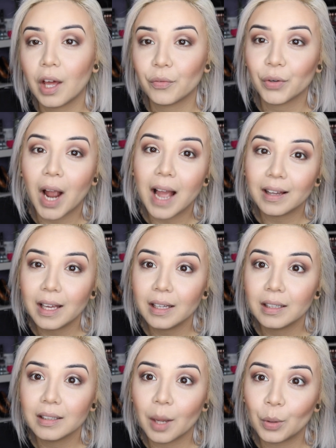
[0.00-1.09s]
And for highlight,
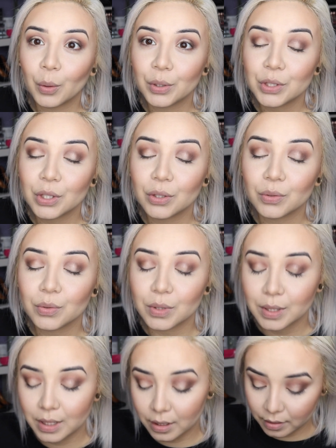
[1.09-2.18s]
I'm going to
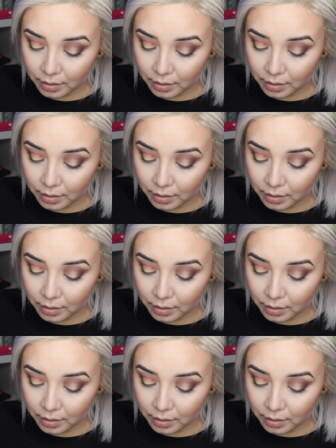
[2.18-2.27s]
use...